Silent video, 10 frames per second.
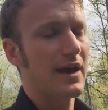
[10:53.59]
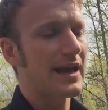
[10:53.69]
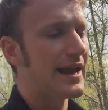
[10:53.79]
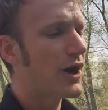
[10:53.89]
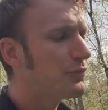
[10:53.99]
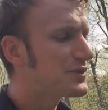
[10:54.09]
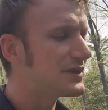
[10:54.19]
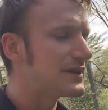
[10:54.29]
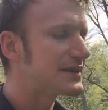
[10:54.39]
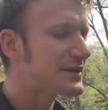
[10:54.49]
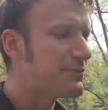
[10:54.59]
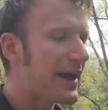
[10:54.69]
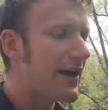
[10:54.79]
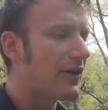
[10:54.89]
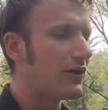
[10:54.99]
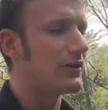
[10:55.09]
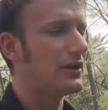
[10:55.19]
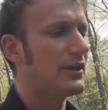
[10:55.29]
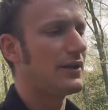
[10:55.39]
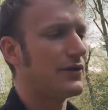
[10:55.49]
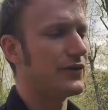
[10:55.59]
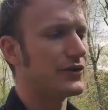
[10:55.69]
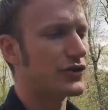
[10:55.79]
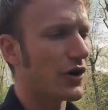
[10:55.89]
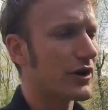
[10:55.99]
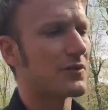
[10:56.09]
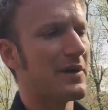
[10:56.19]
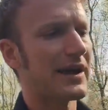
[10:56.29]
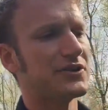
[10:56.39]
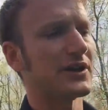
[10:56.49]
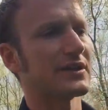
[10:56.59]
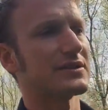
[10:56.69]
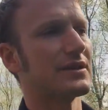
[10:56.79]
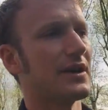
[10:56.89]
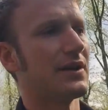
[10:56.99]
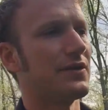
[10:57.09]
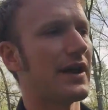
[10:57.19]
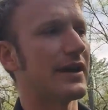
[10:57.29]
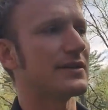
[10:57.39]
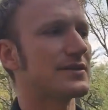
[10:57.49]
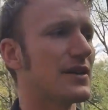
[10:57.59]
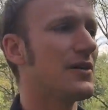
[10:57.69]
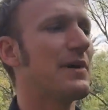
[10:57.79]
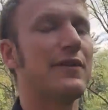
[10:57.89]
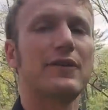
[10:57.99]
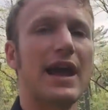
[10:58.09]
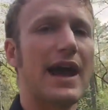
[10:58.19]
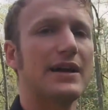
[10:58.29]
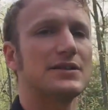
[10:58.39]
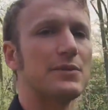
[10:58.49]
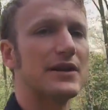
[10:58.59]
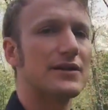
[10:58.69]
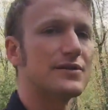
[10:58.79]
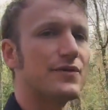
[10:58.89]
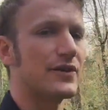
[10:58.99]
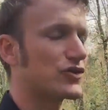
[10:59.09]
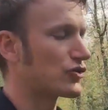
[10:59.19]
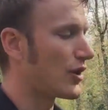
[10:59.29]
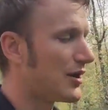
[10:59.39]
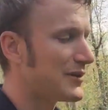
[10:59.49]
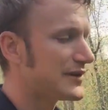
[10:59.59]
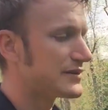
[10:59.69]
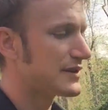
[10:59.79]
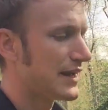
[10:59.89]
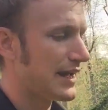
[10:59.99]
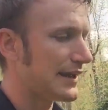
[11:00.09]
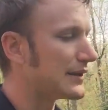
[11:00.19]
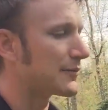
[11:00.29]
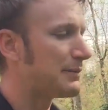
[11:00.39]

and help to dispel the dark magics that some have cast because of their traumas and their